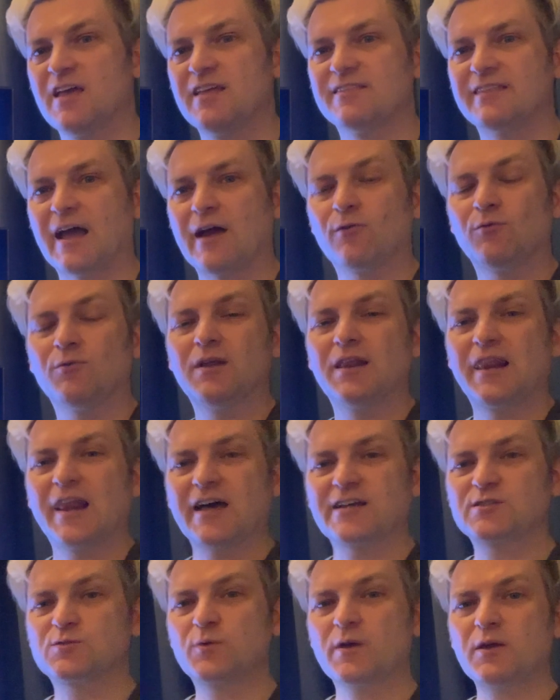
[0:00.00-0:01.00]
Now,
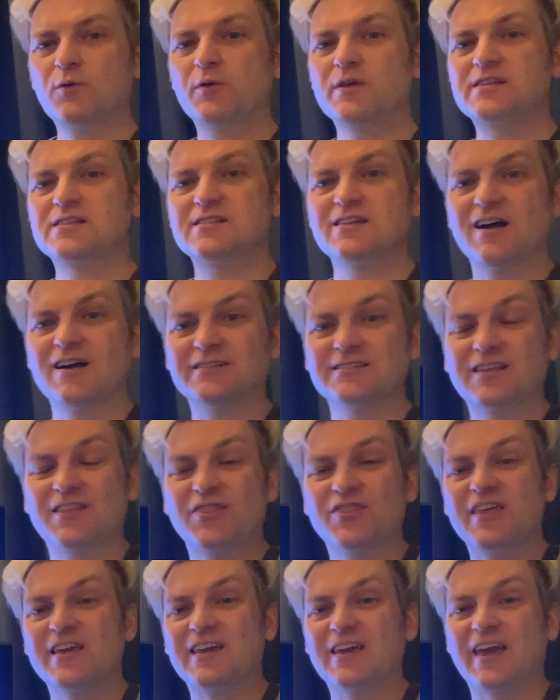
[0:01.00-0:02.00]
last week we started
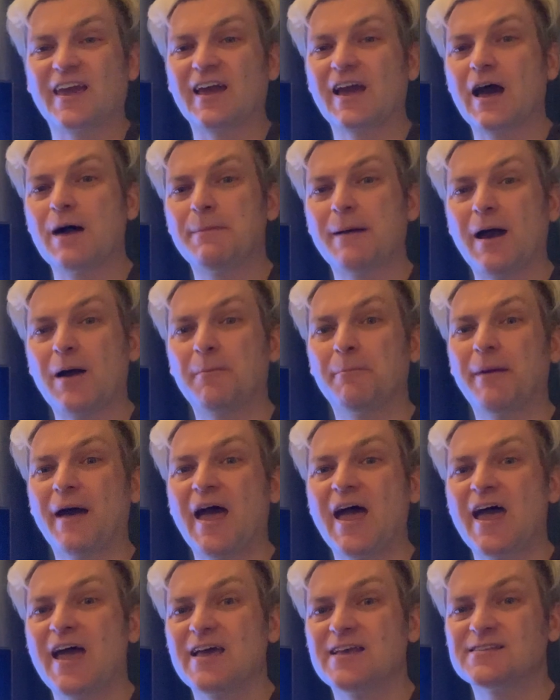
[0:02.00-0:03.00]
thinking about
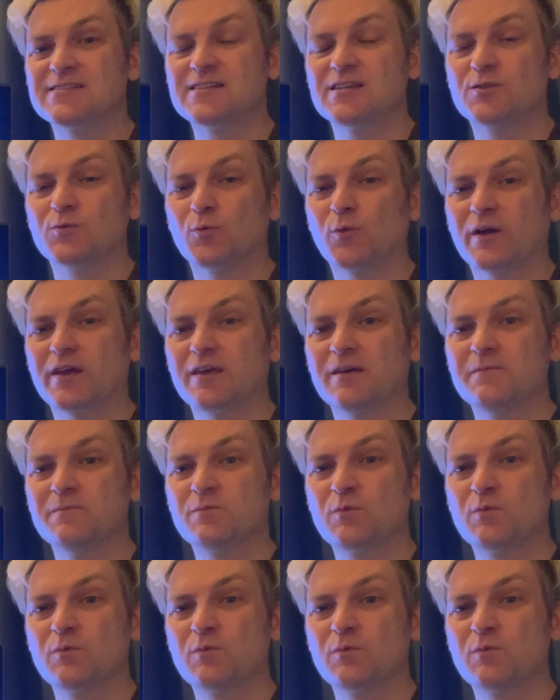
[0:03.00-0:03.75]
pairs, didn't we?